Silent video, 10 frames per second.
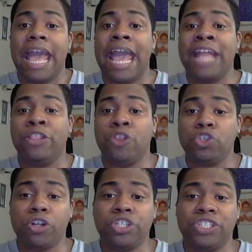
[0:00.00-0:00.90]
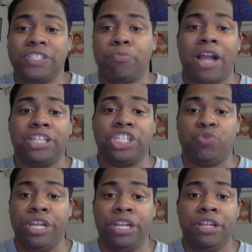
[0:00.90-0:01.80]
And those are just the projects
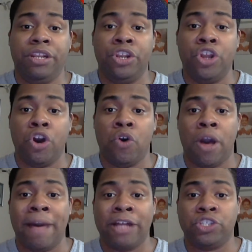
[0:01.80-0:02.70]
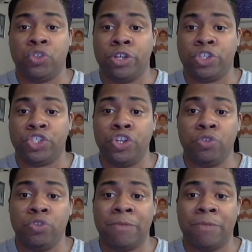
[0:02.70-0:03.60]
we know about, so there's
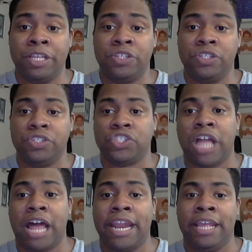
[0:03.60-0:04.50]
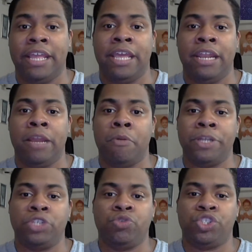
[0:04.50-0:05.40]
no doubt slotting in a
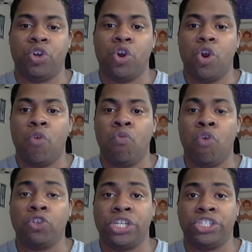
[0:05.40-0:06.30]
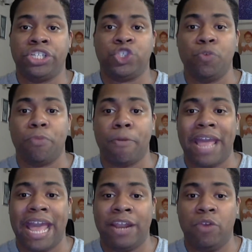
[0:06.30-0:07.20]
momentous role such as
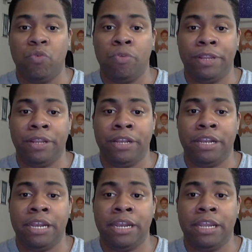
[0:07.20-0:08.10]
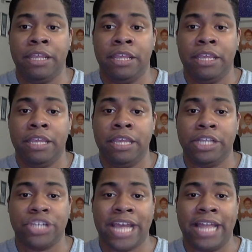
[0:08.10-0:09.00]
Superman would be
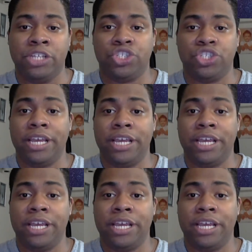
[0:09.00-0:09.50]
a challenge.